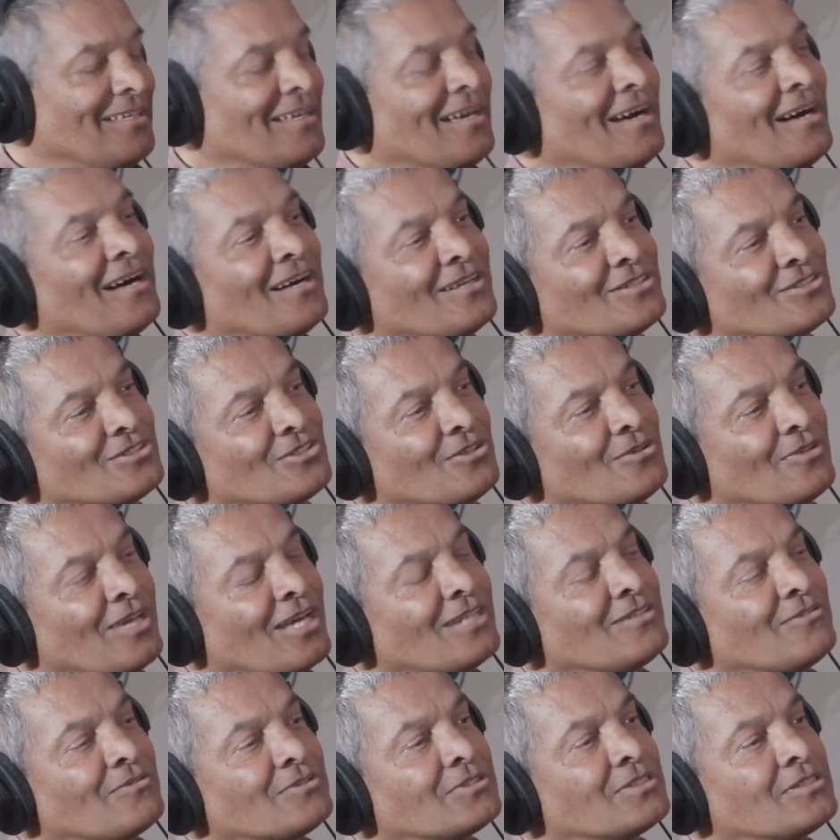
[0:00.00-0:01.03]
Yeah, so
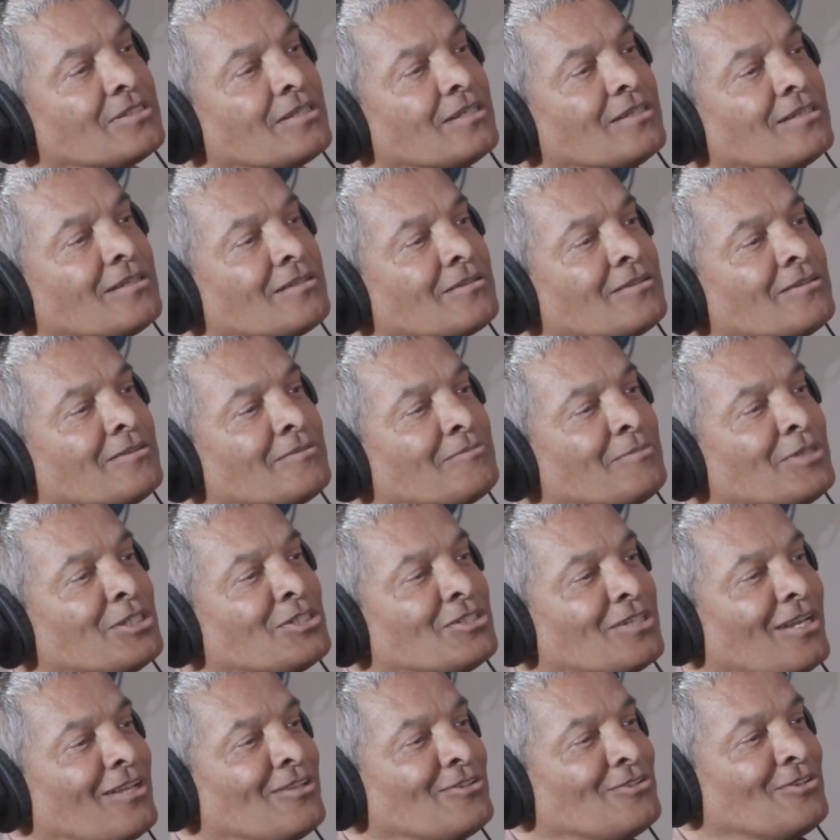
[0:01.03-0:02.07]
that was the
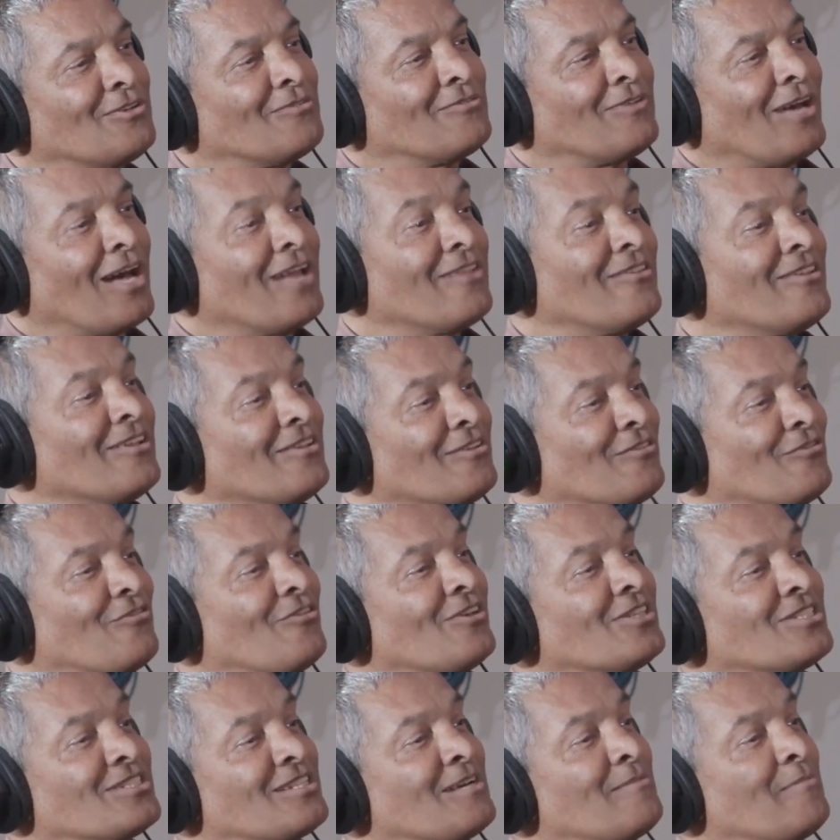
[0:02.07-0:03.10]
mentality of. I think the
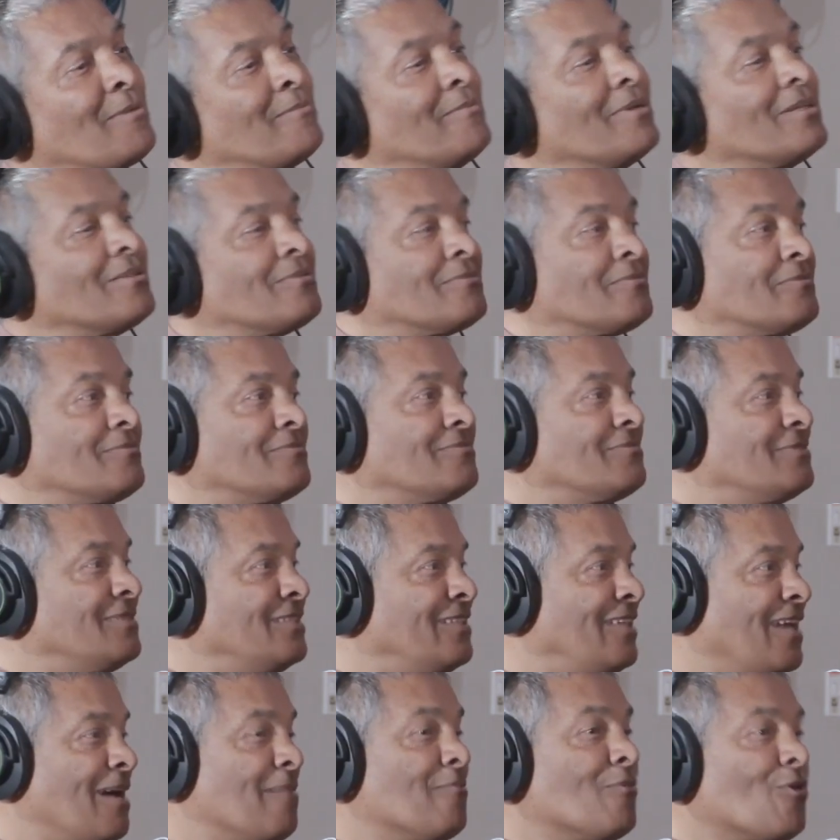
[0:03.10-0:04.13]
first time I met
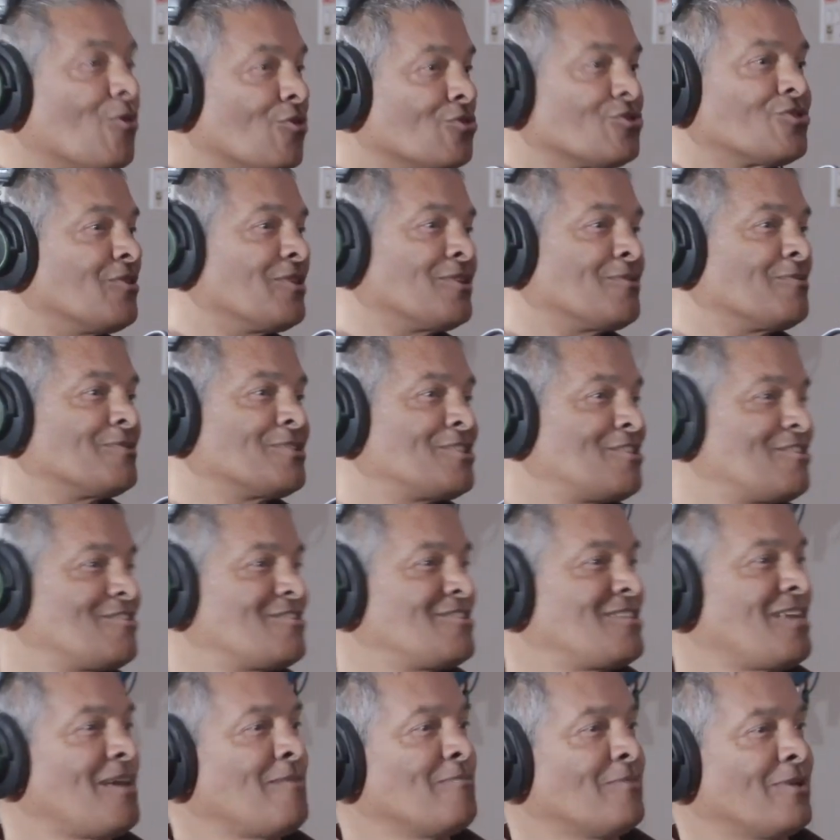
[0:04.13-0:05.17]
them also, it was
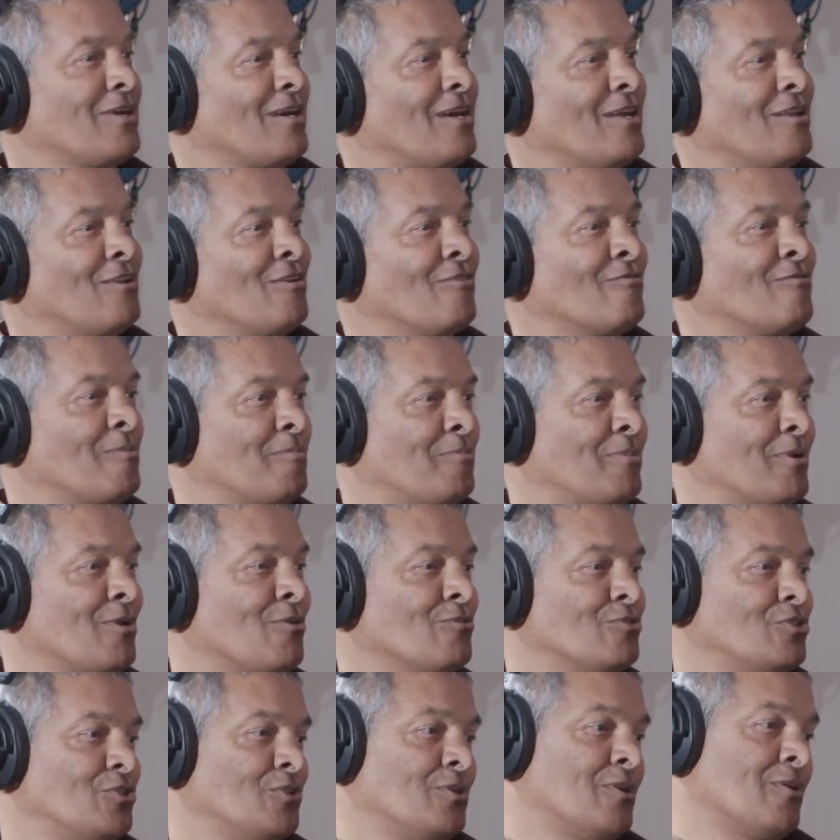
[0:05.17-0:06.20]
the same kind of
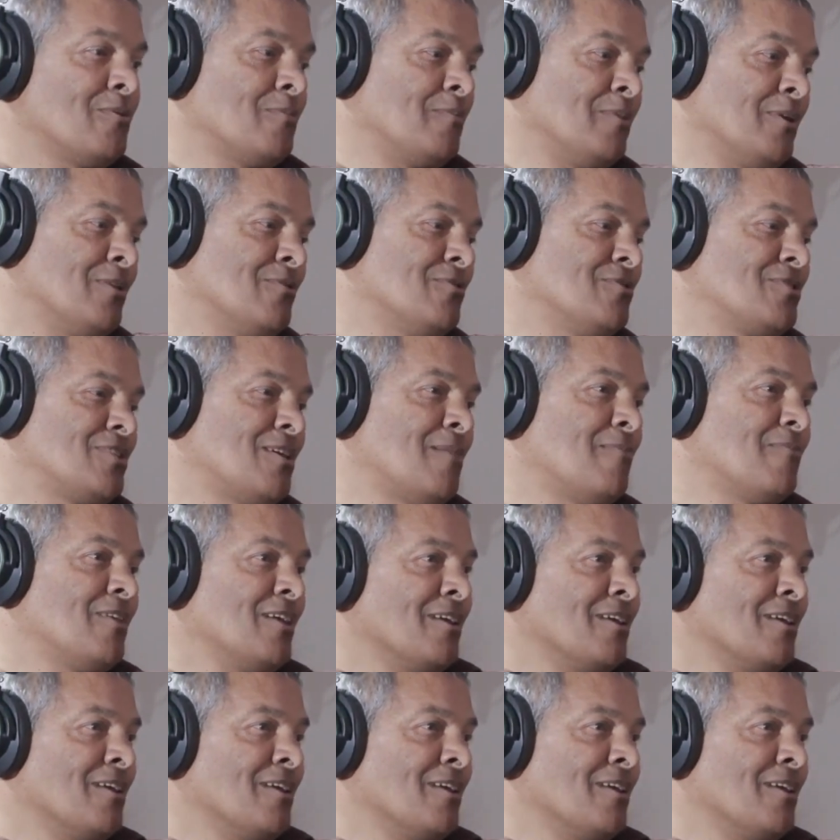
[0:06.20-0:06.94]
approach, because